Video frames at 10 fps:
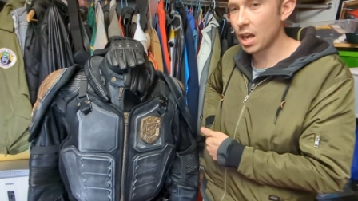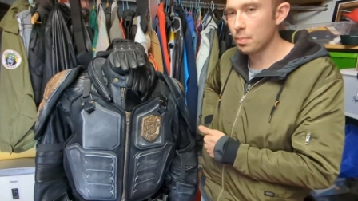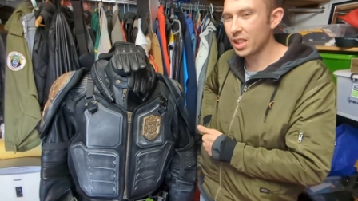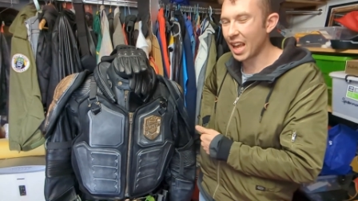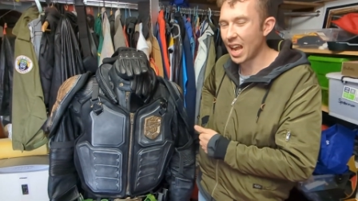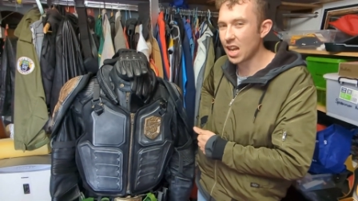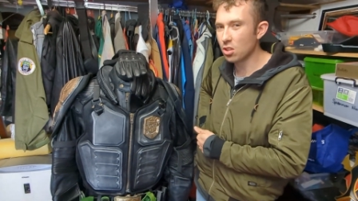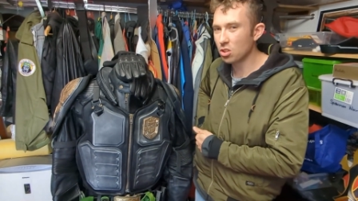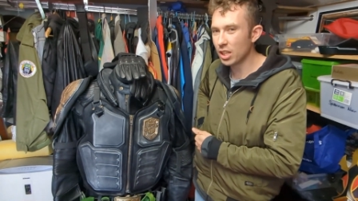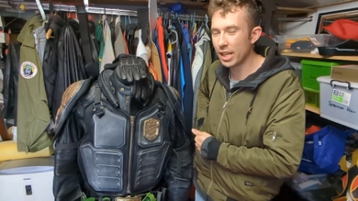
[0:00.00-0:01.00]
up in the
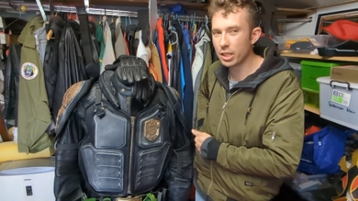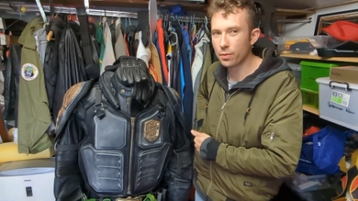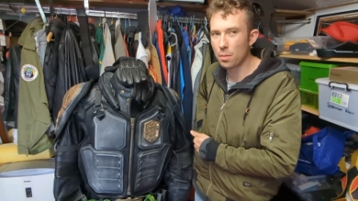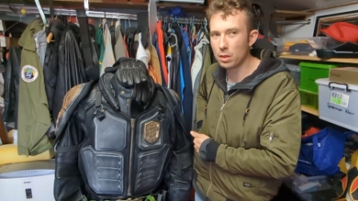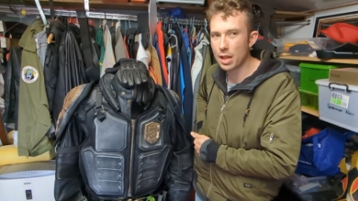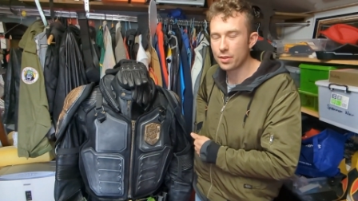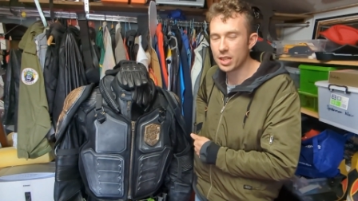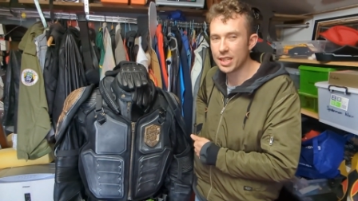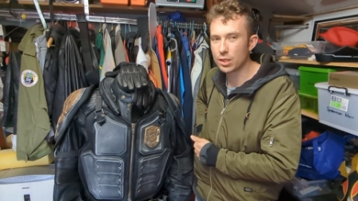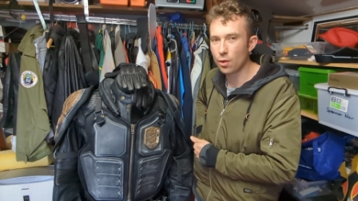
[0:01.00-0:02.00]
house, is from Leather
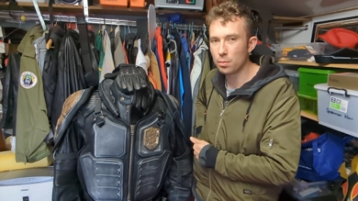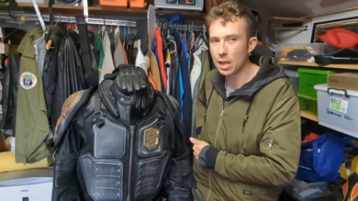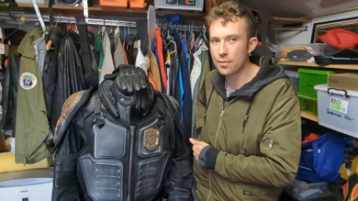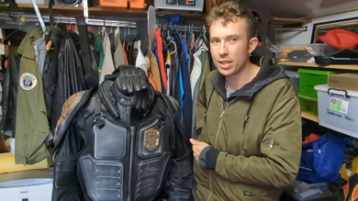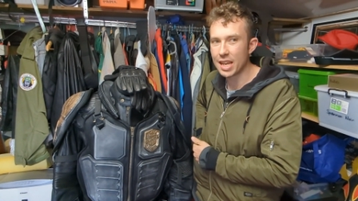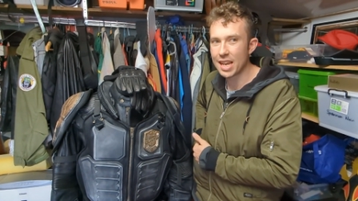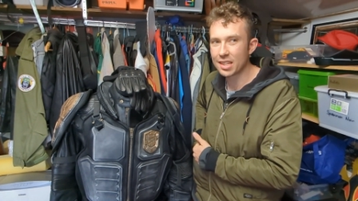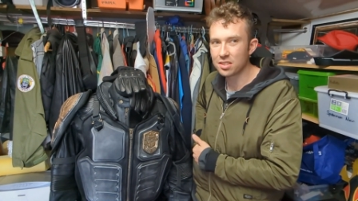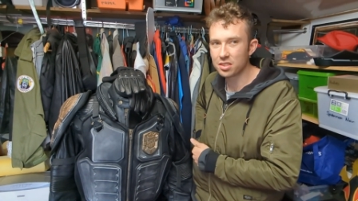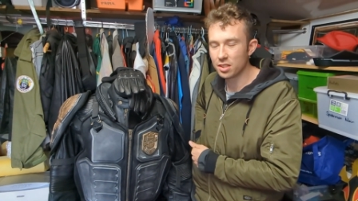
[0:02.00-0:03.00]

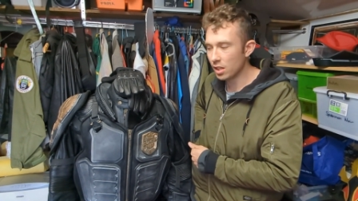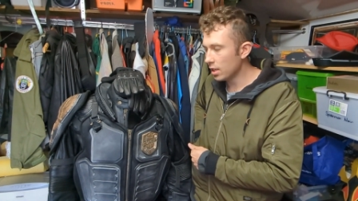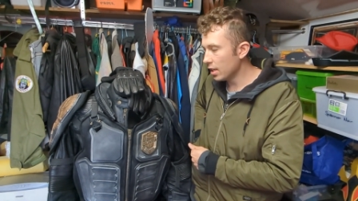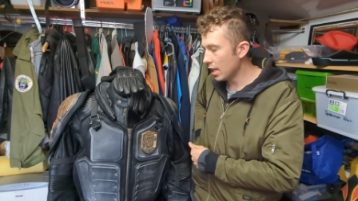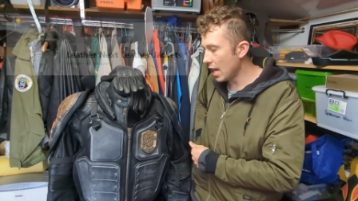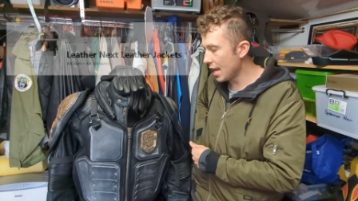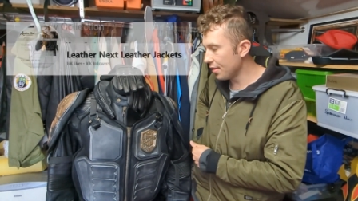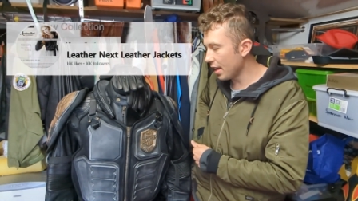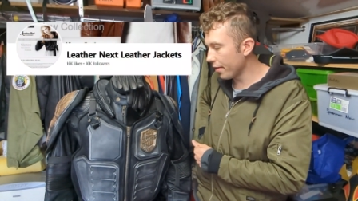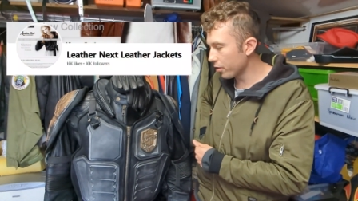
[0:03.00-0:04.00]
Next,
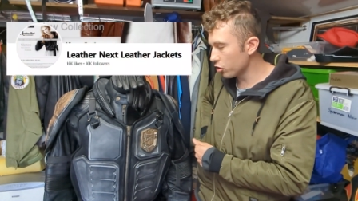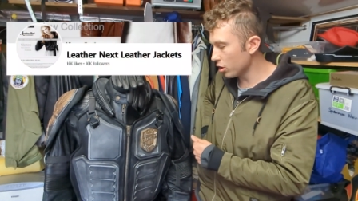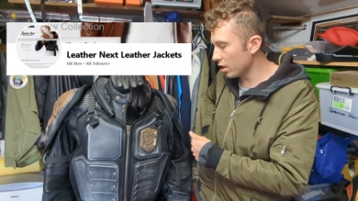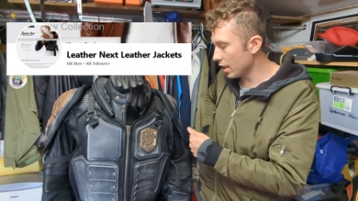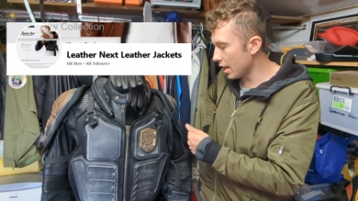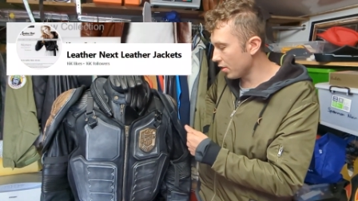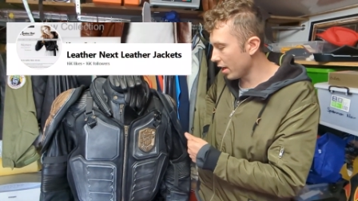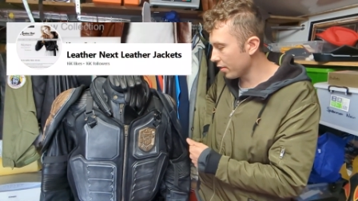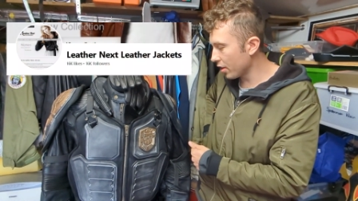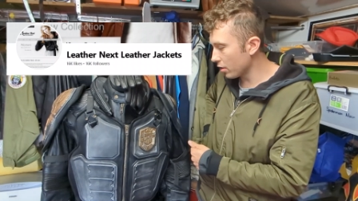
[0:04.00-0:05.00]
and they
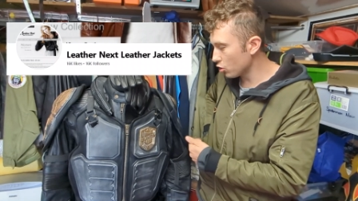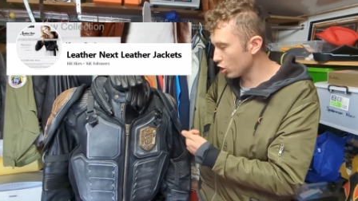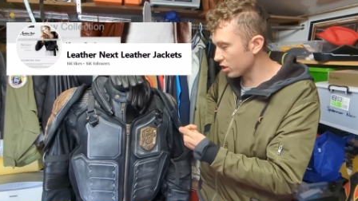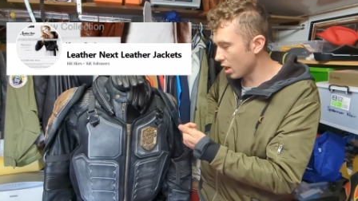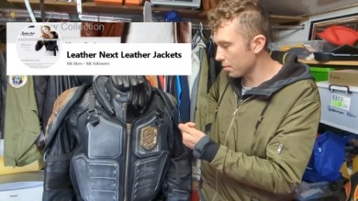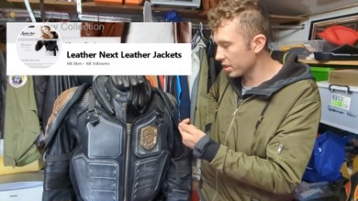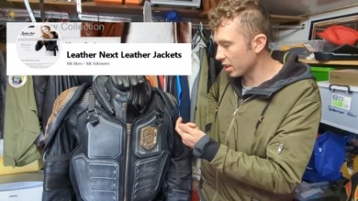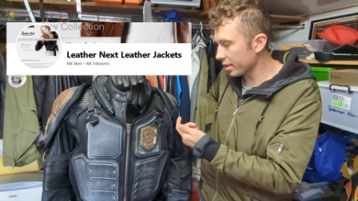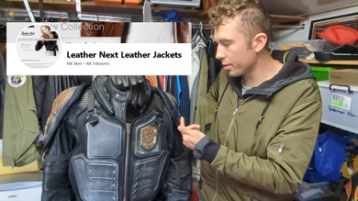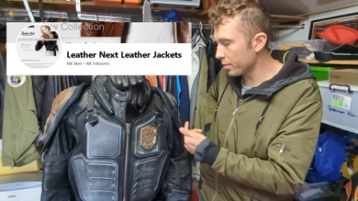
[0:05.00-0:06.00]
just
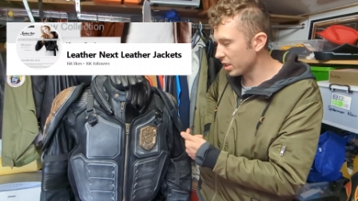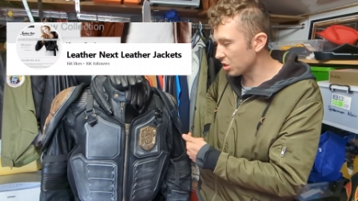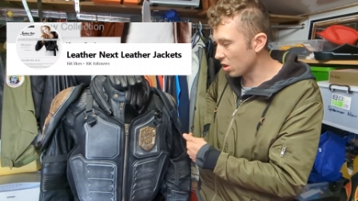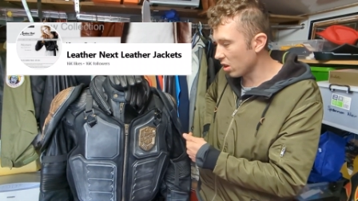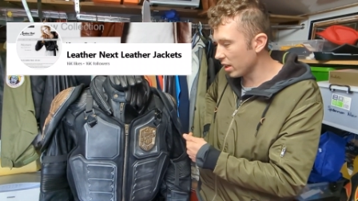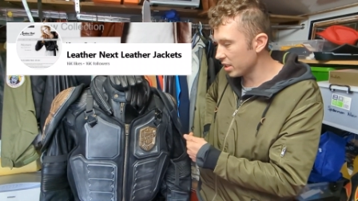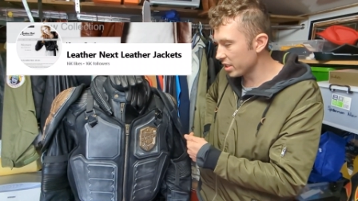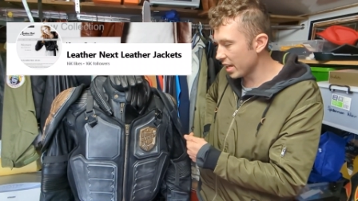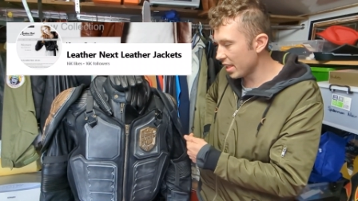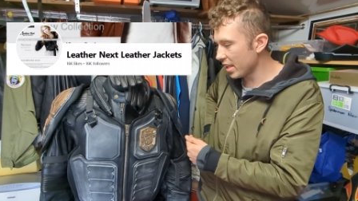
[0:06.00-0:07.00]
got them in my
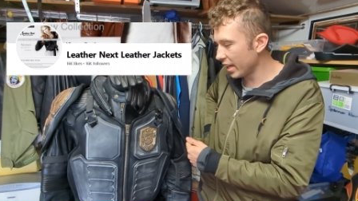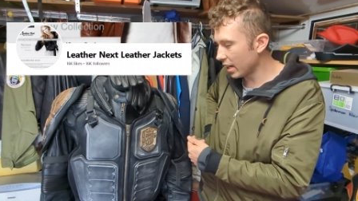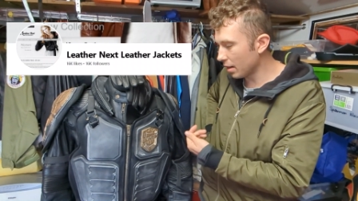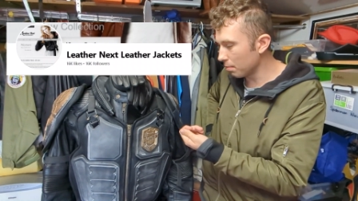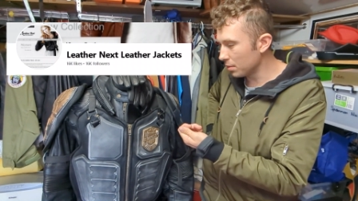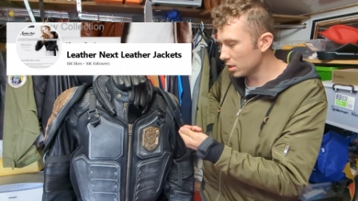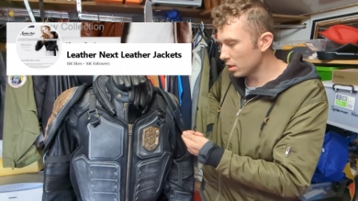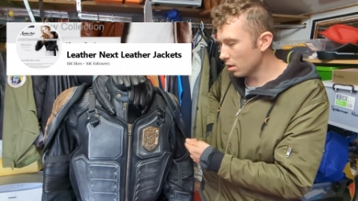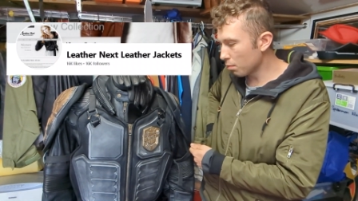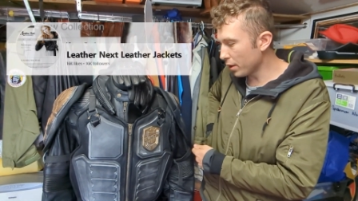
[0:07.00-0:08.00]
size, and they
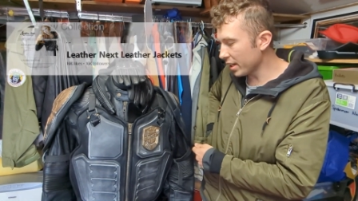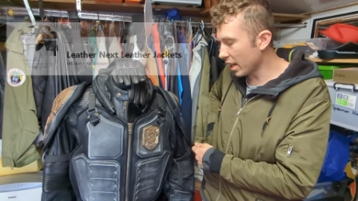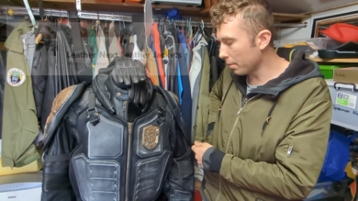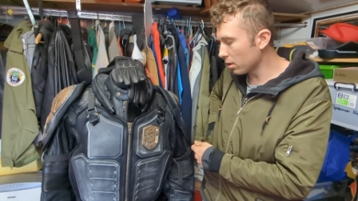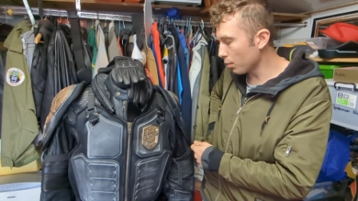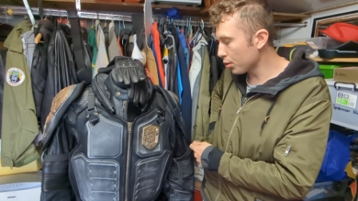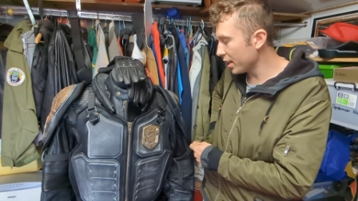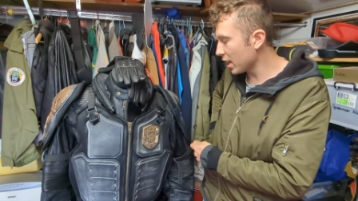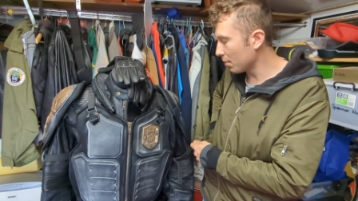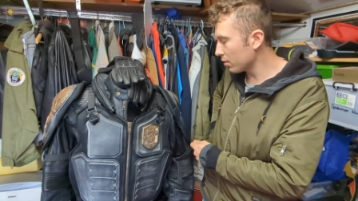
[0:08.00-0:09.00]

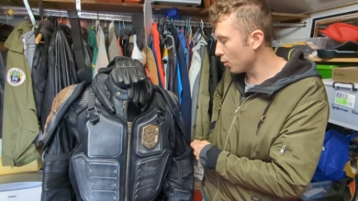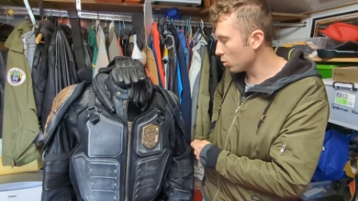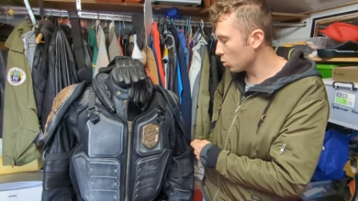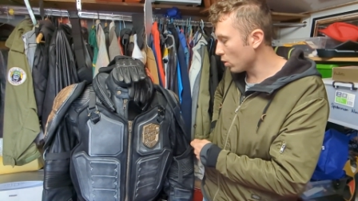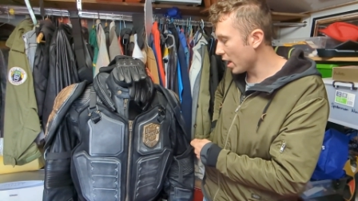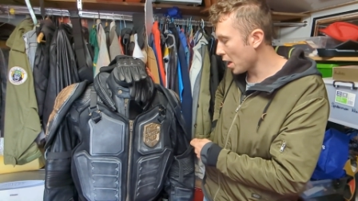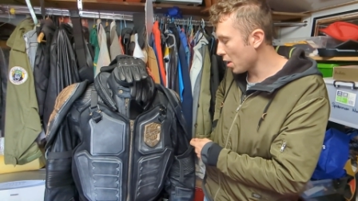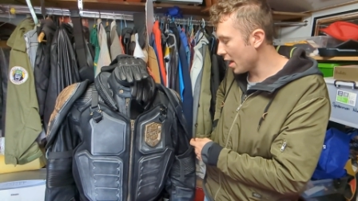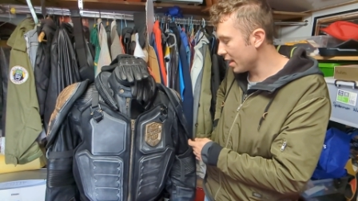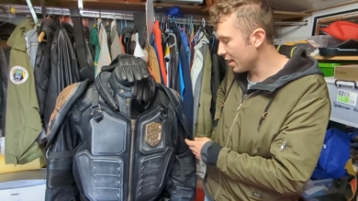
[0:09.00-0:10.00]
pretty comfortable to
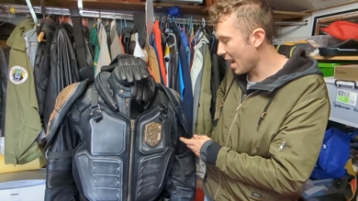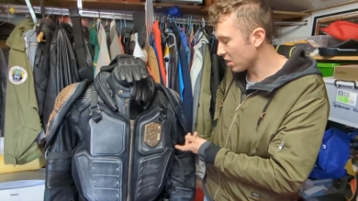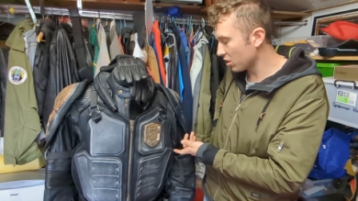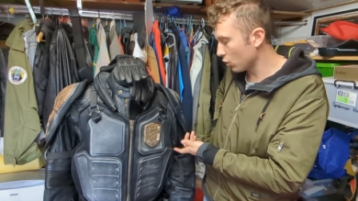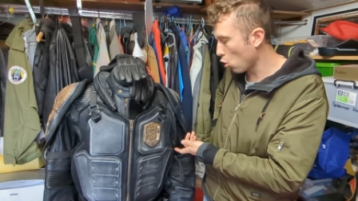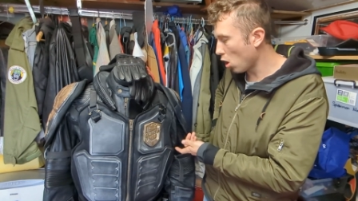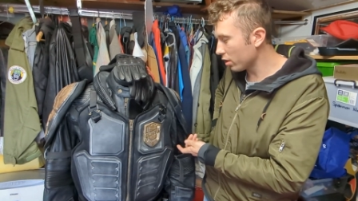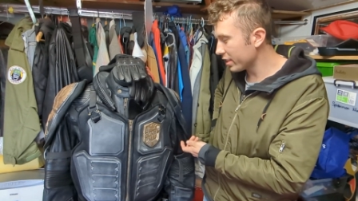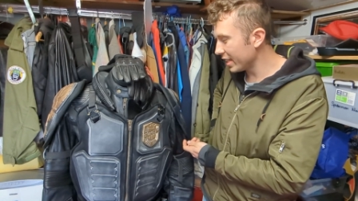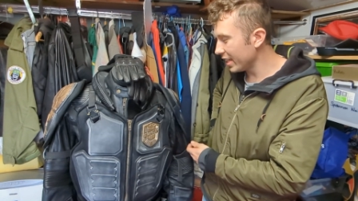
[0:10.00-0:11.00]
wear and excellent
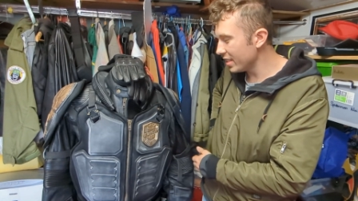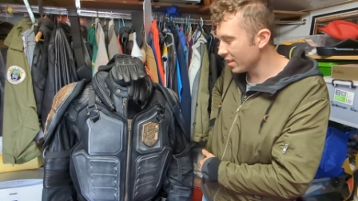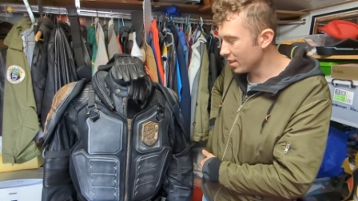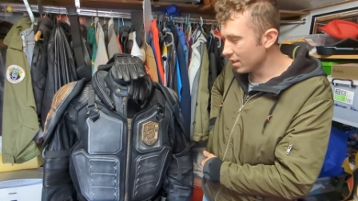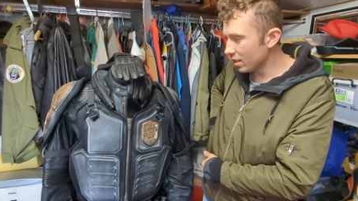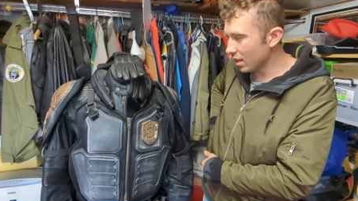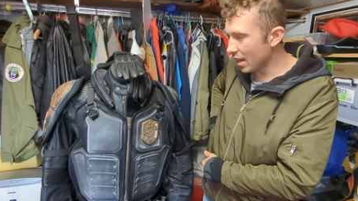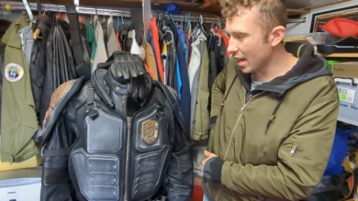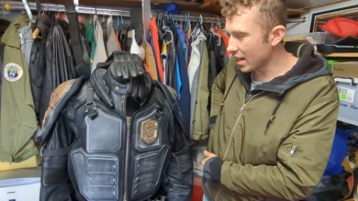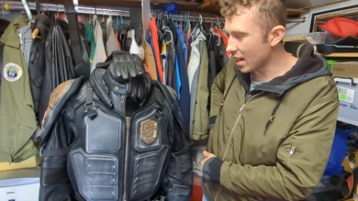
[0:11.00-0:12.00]
quality, and